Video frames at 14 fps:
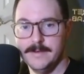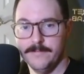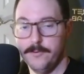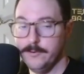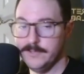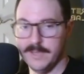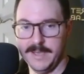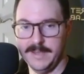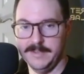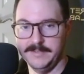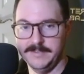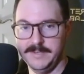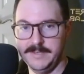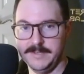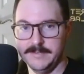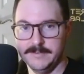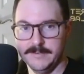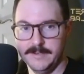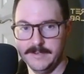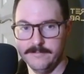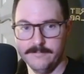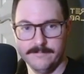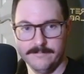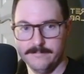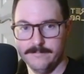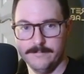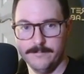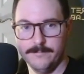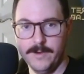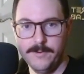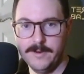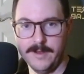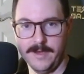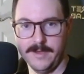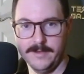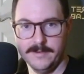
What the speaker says: course, I had to sneeze. Like, why wouldn't I?